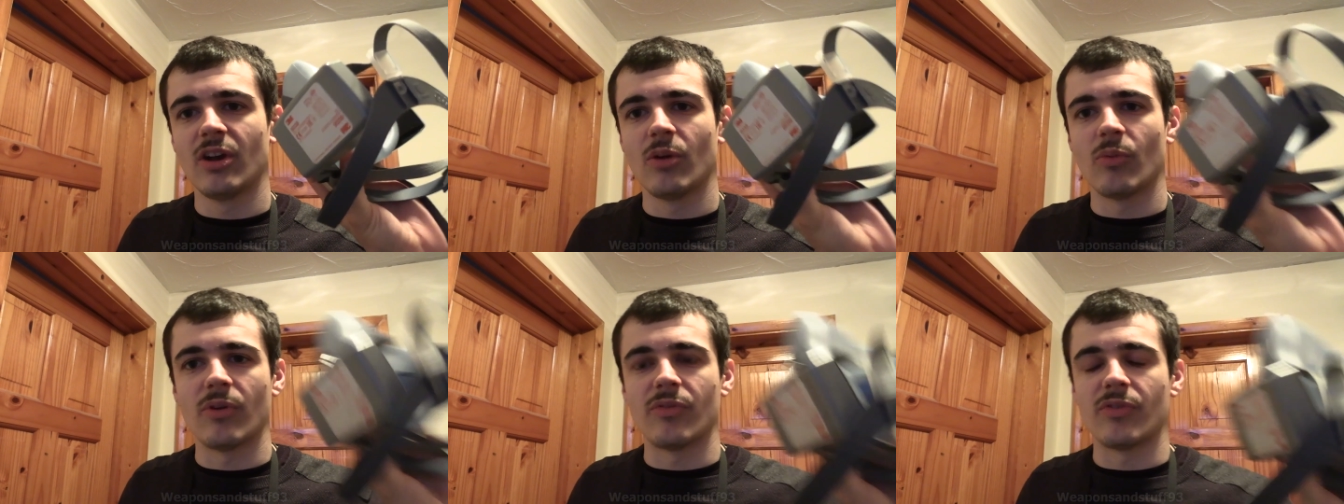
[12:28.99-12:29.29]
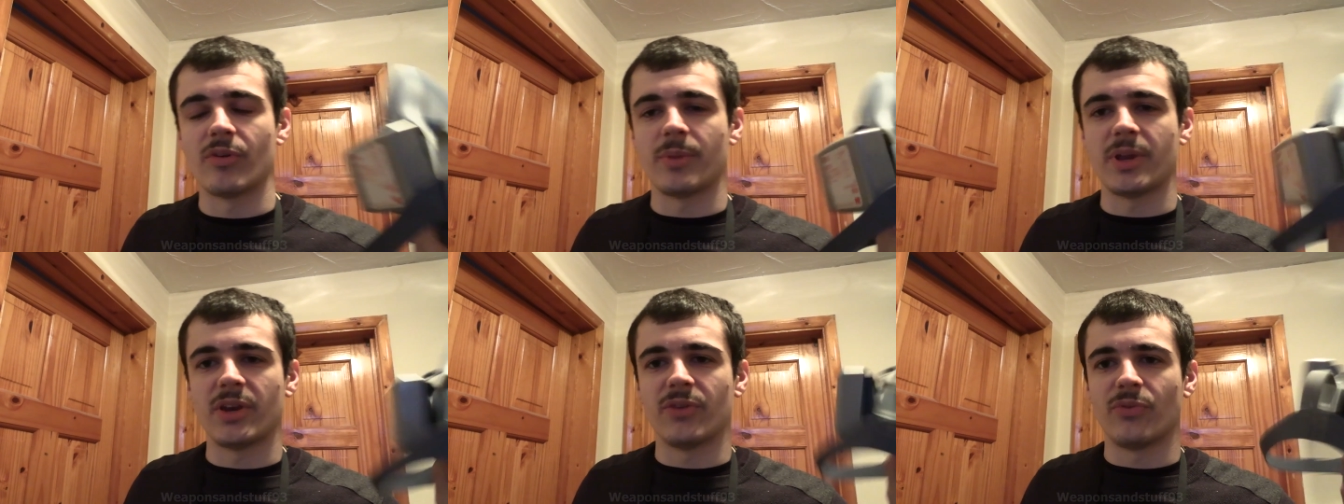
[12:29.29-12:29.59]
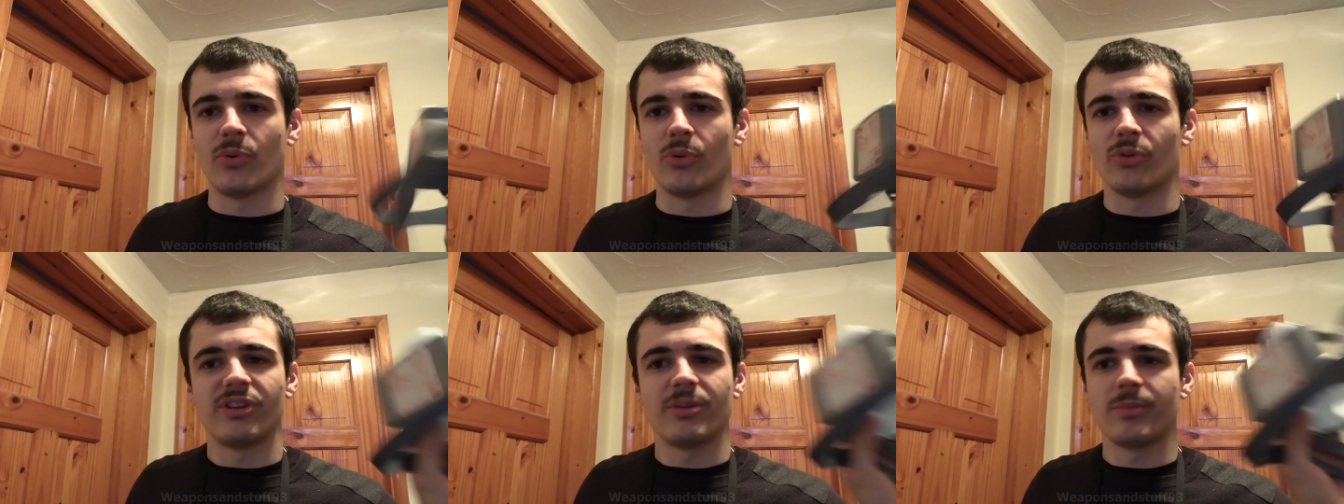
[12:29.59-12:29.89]
whether it be the
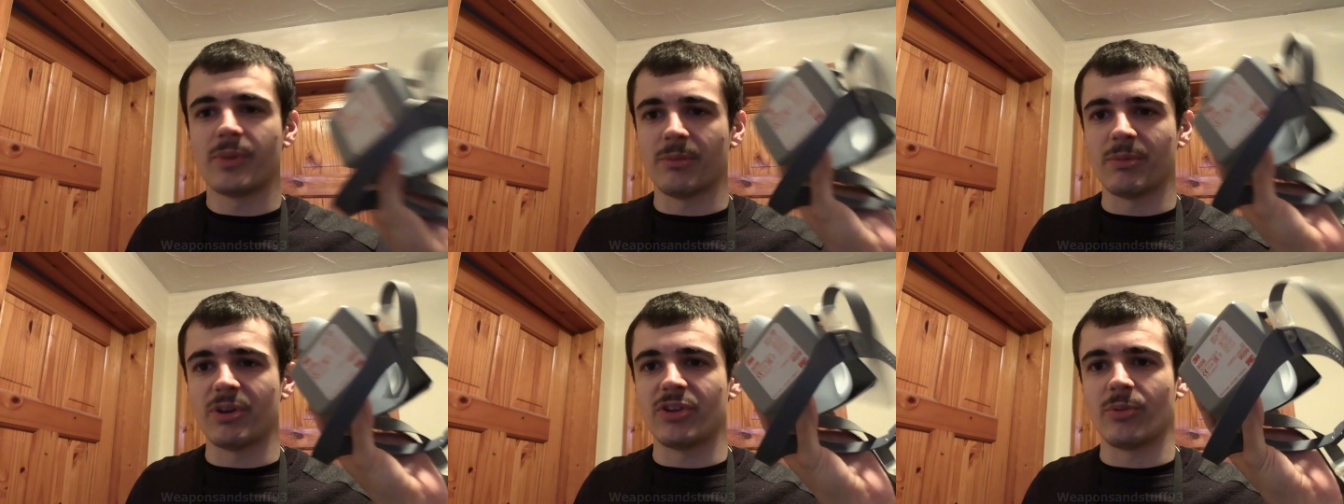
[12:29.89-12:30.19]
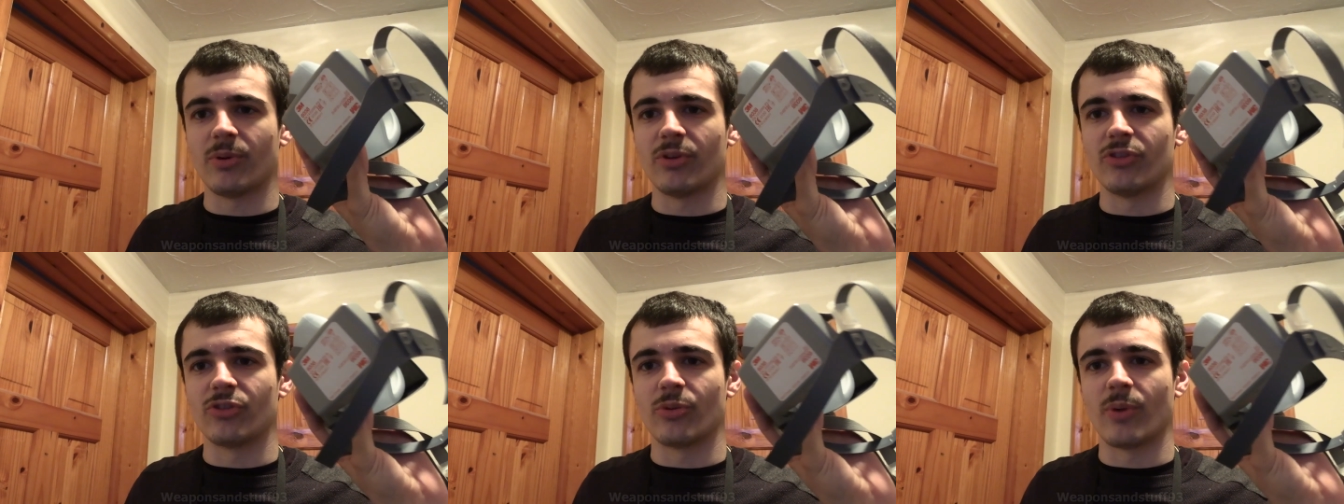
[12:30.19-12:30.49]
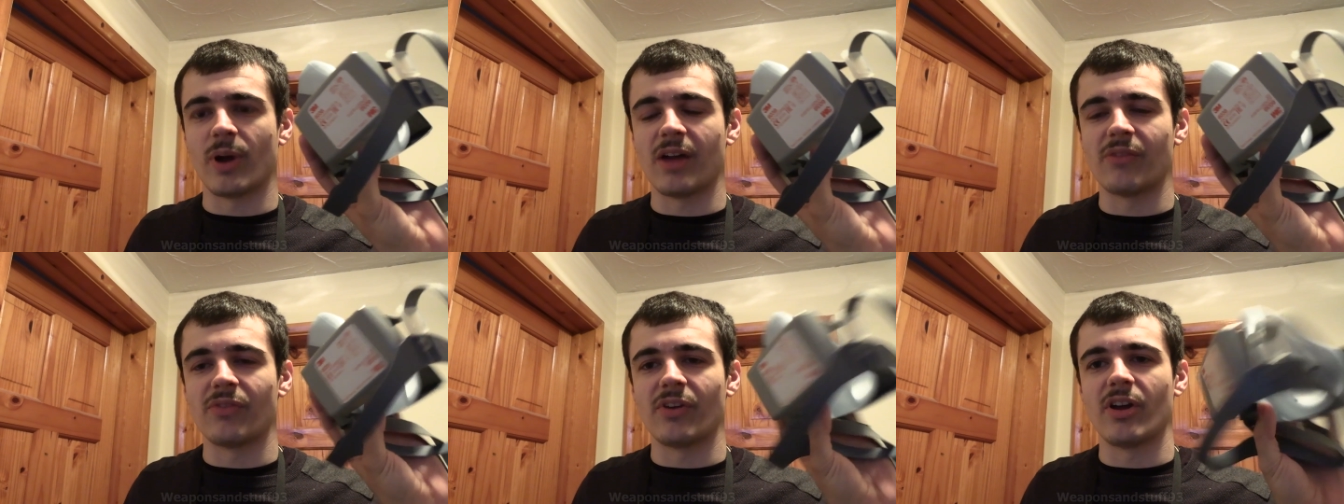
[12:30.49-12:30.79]
40mm ones
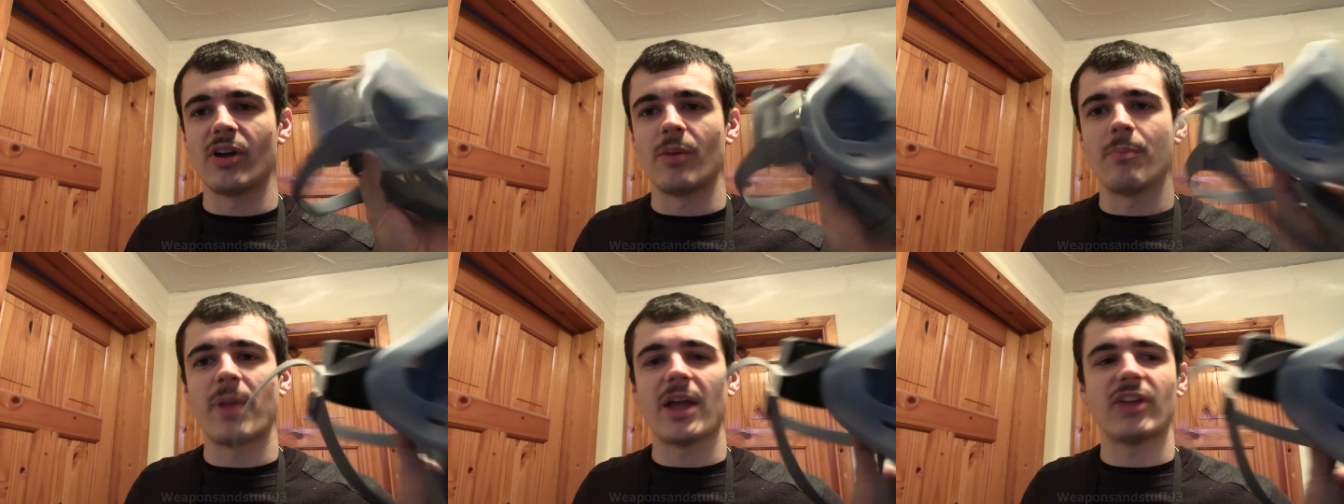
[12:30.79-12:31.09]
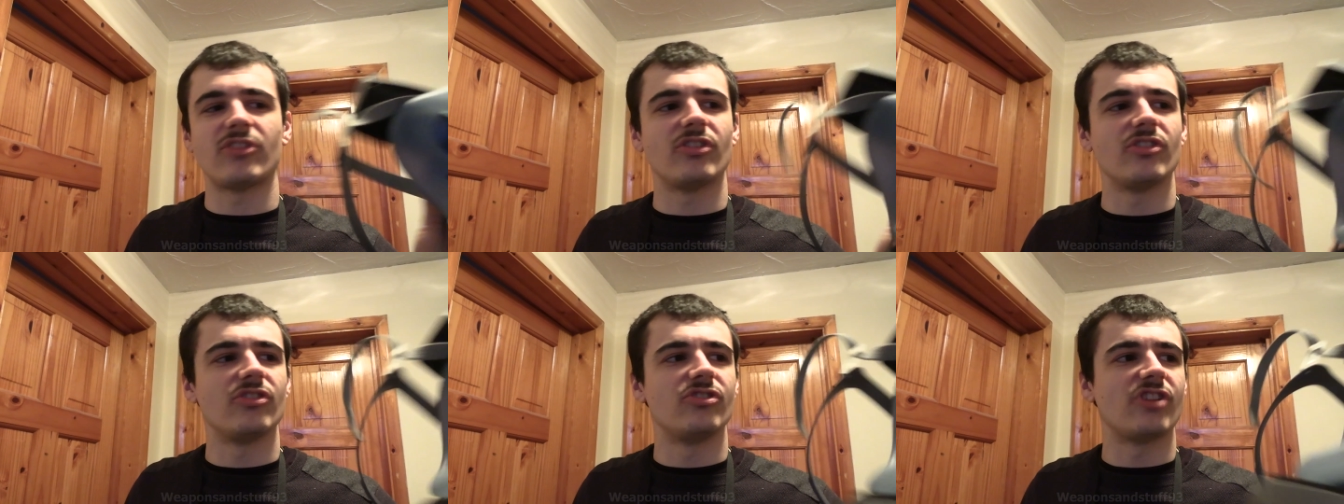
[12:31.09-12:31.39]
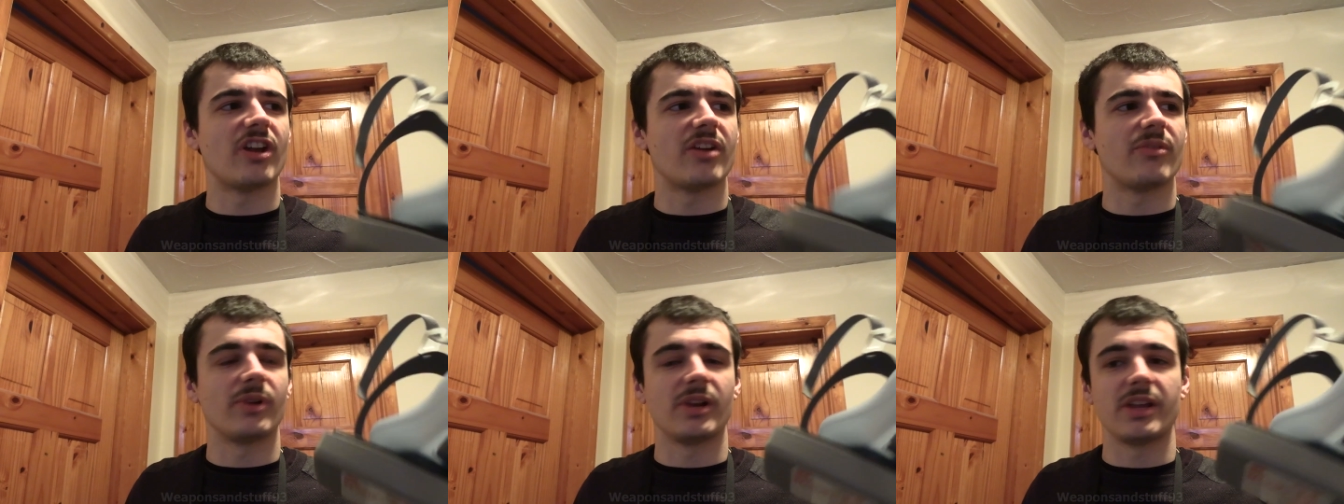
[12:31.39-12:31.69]
or whatever, are better
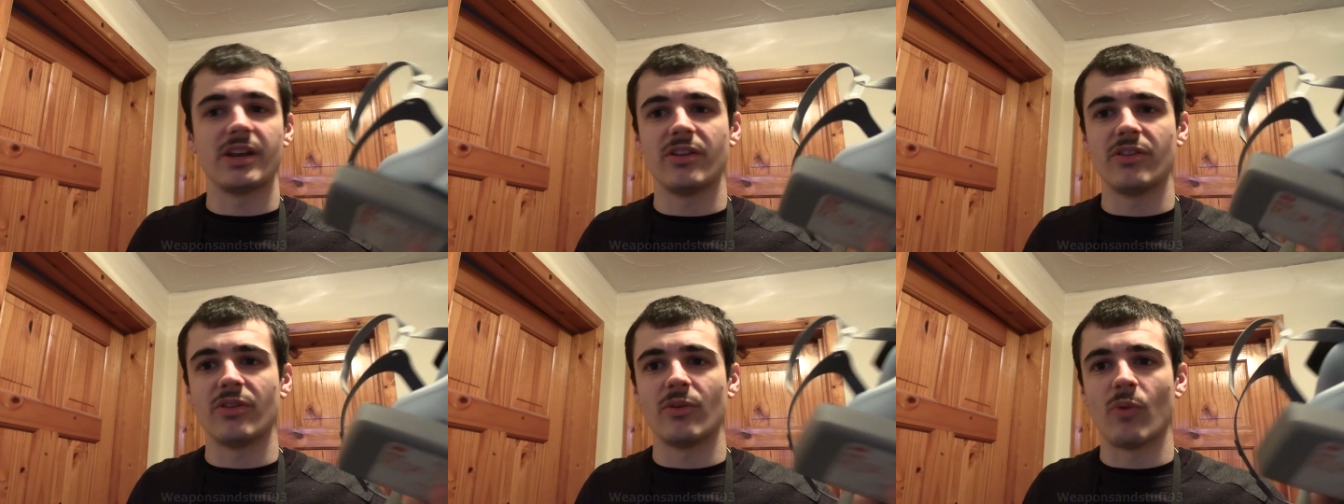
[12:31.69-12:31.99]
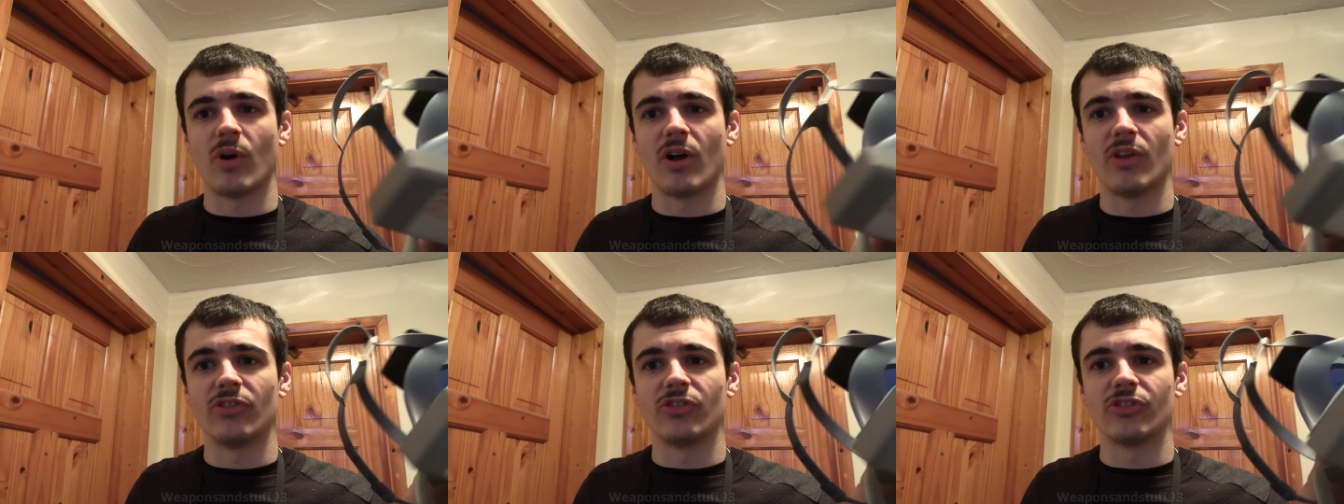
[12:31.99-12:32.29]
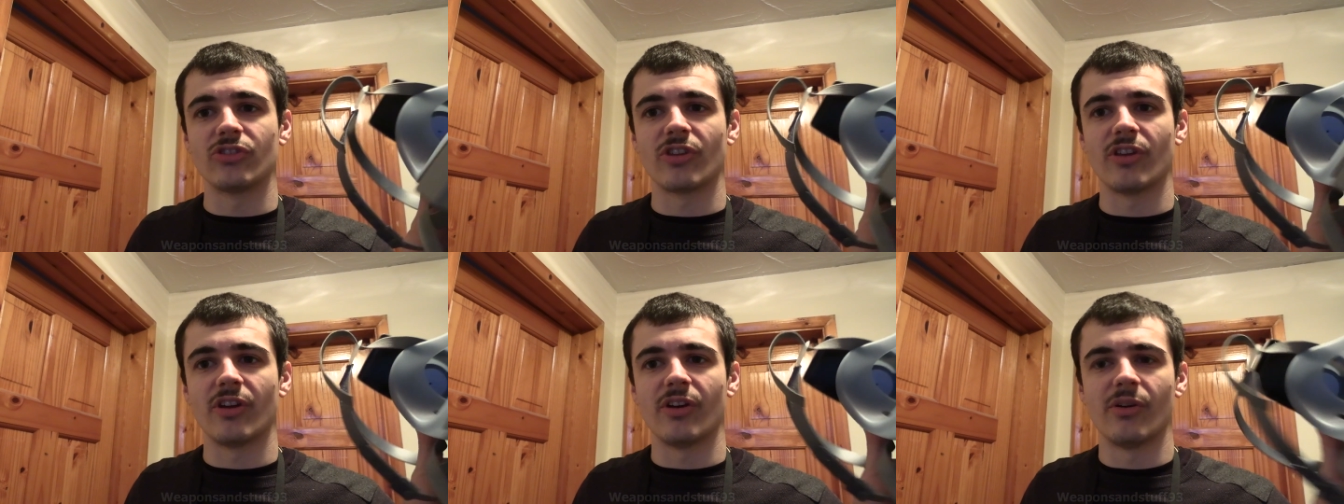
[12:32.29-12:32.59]
generally than the
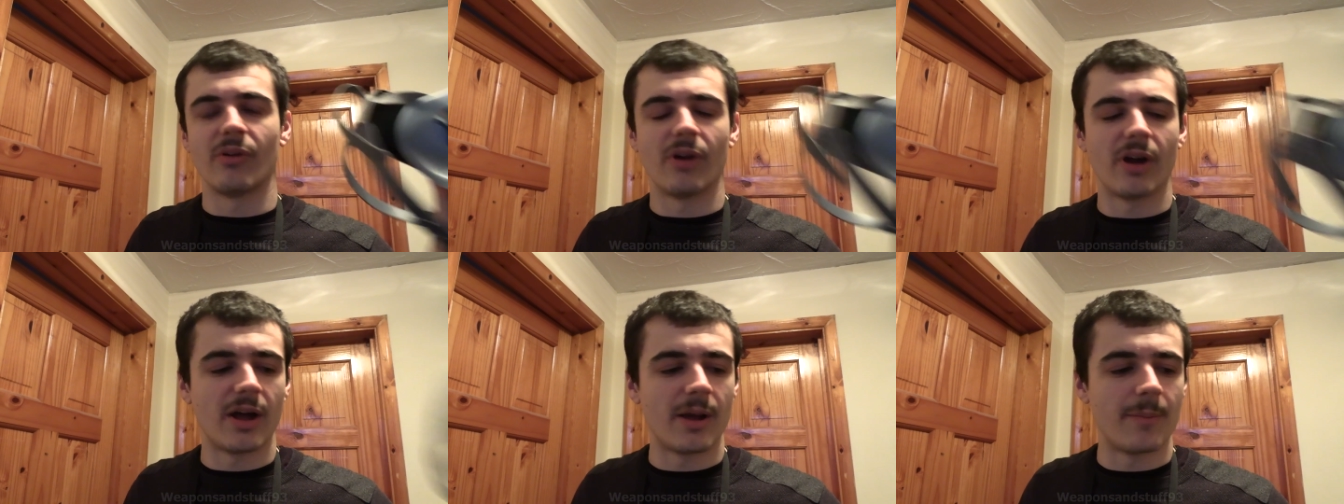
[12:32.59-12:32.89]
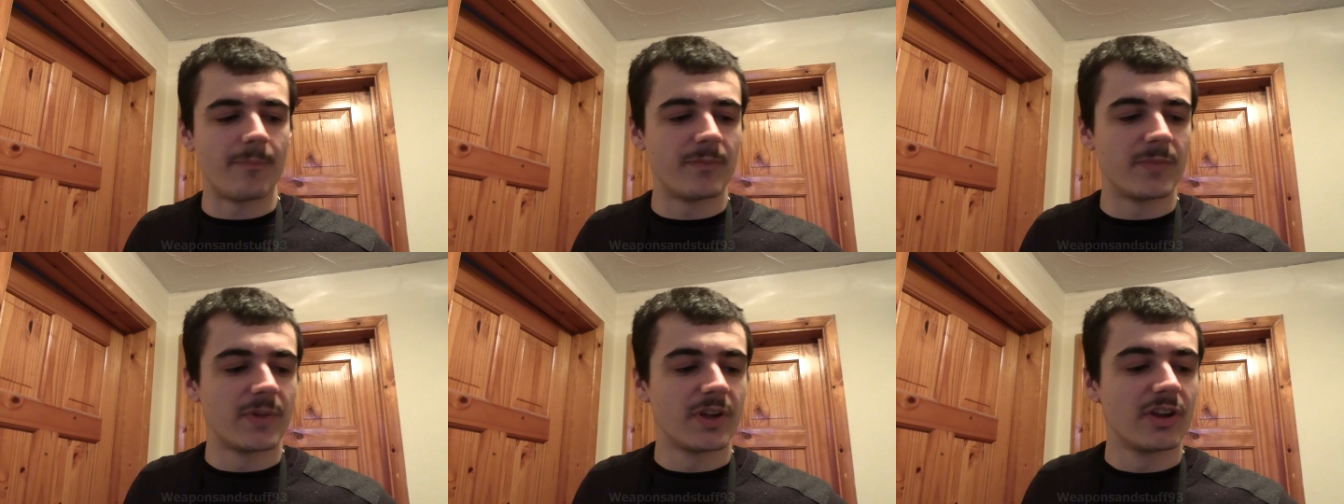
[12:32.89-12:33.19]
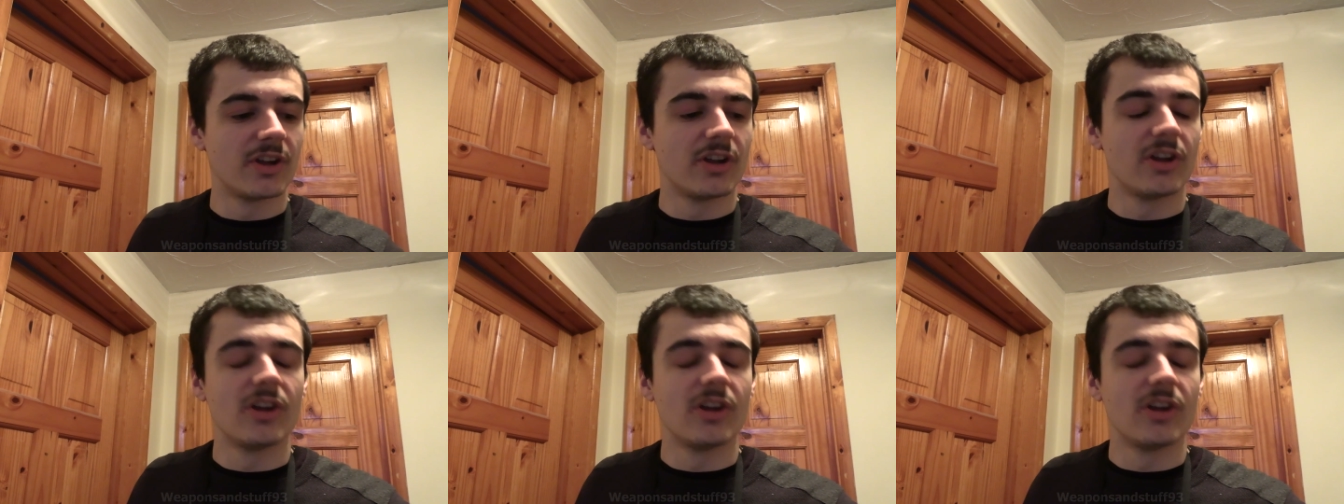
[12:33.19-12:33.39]
ones that are um,